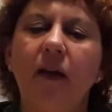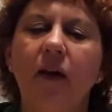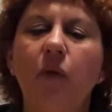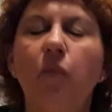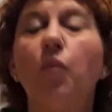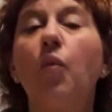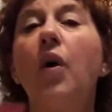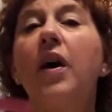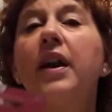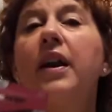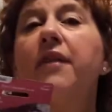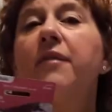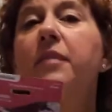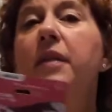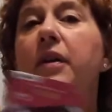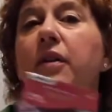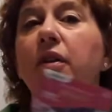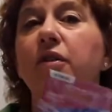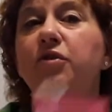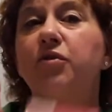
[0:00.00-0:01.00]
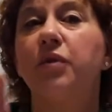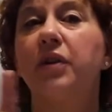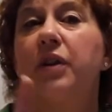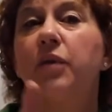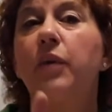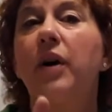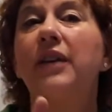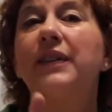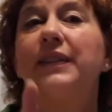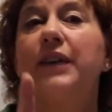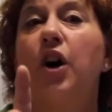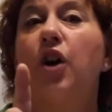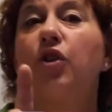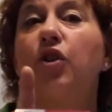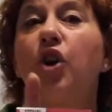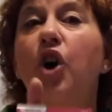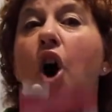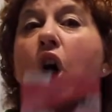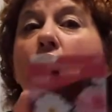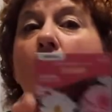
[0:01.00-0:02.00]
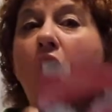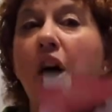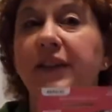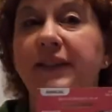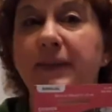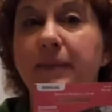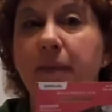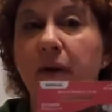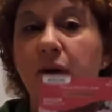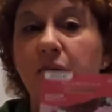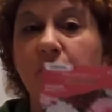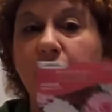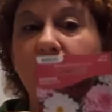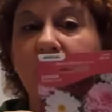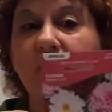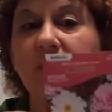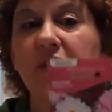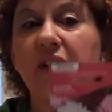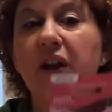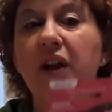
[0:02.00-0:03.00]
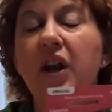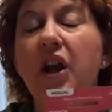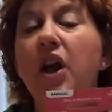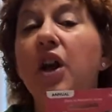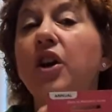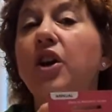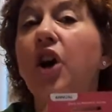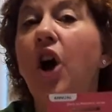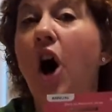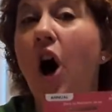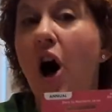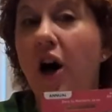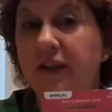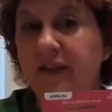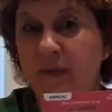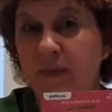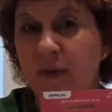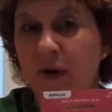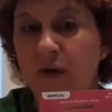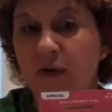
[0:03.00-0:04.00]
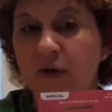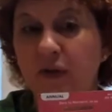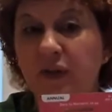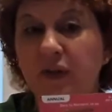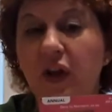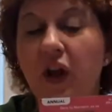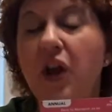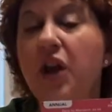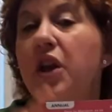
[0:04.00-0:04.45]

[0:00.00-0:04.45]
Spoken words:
One of them that grows really well is called cosmos. Cosmos.